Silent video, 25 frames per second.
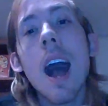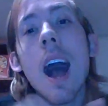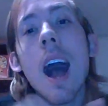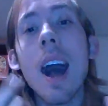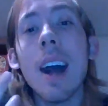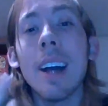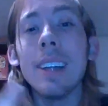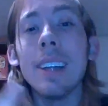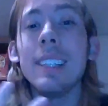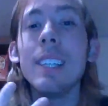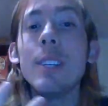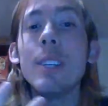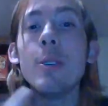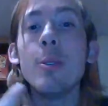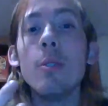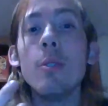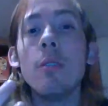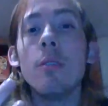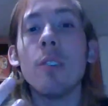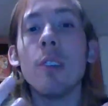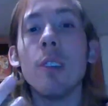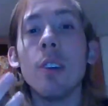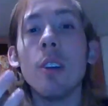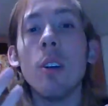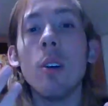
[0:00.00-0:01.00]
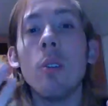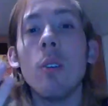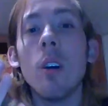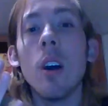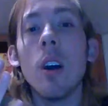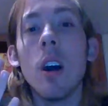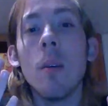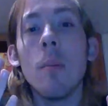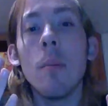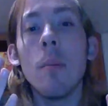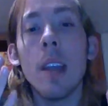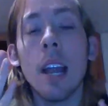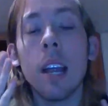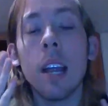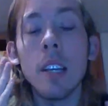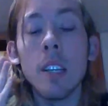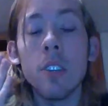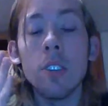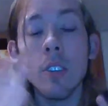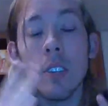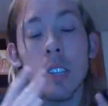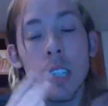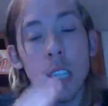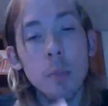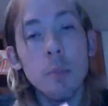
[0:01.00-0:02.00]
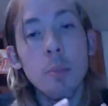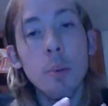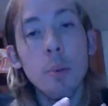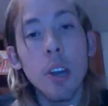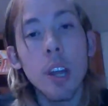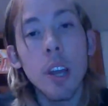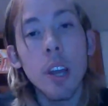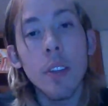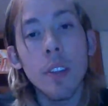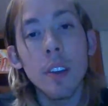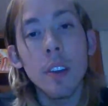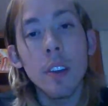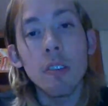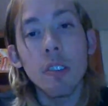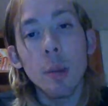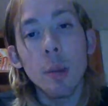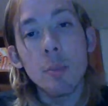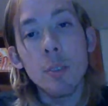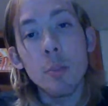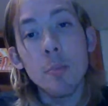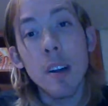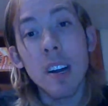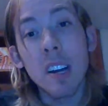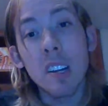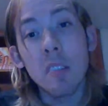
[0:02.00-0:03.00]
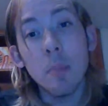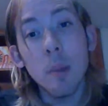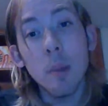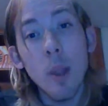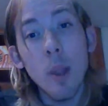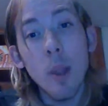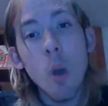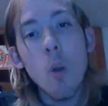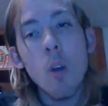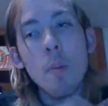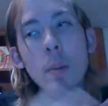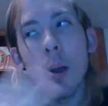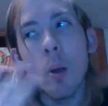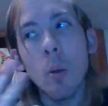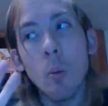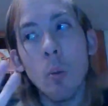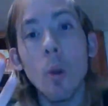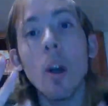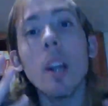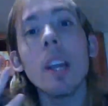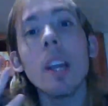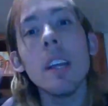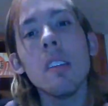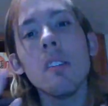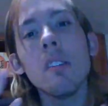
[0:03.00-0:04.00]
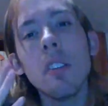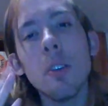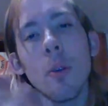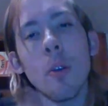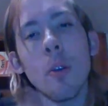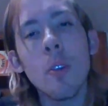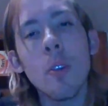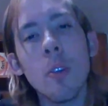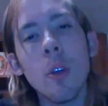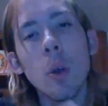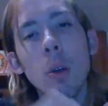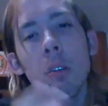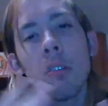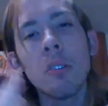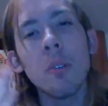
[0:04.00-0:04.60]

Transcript: I did do a video, and I did put it in the description box below about what is a North Node.